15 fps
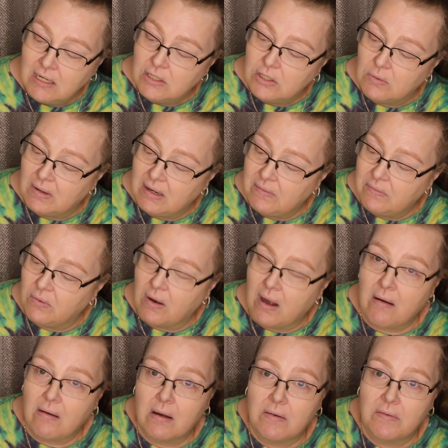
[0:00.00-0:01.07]

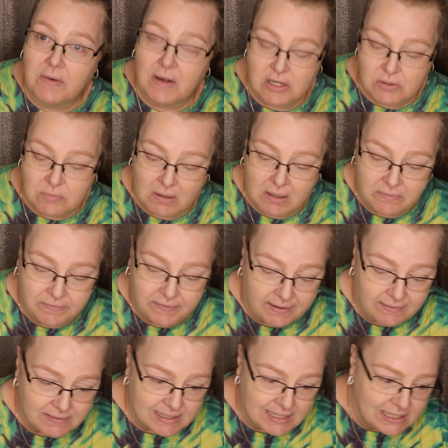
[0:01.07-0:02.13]
24-hour fresh wear
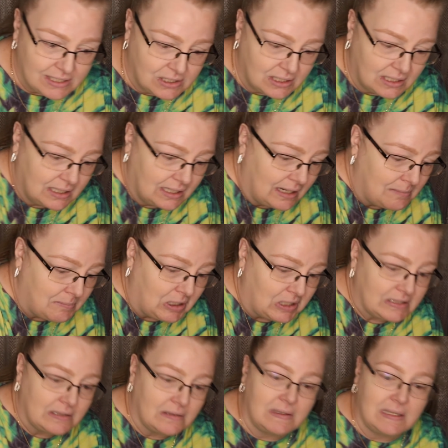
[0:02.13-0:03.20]
foundation, and I'm
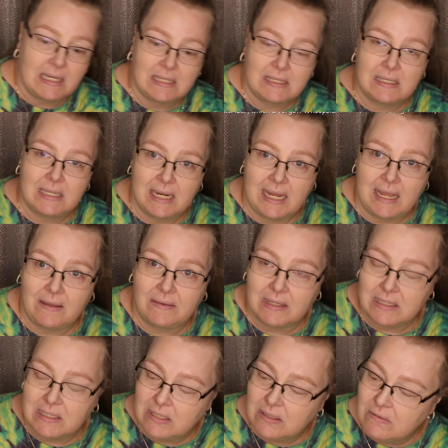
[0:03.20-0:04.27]
also testing out the
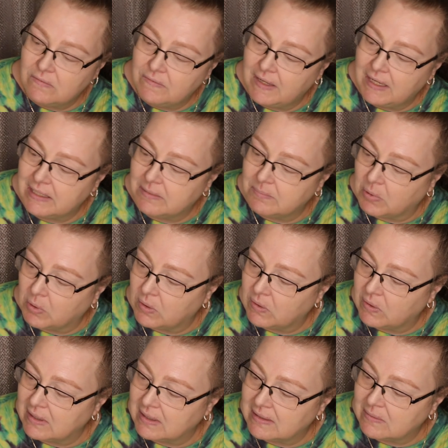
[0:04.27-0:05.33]
Too Faced
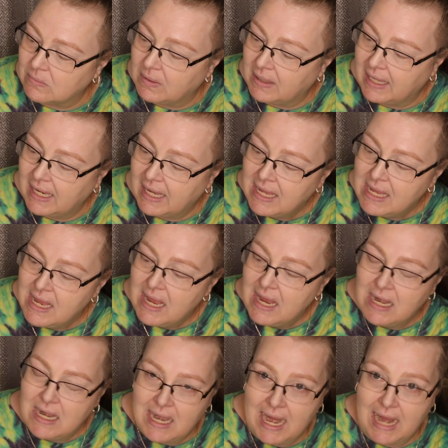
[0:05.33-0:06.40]
Born This Way
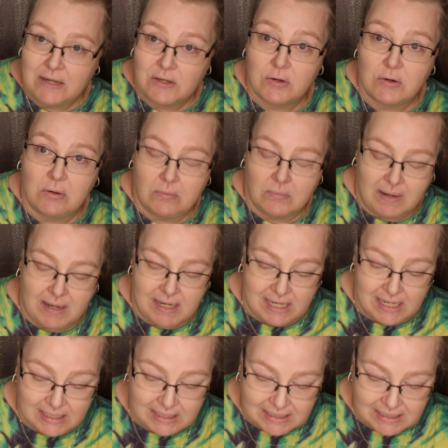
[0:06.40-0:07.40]
Natural Radiant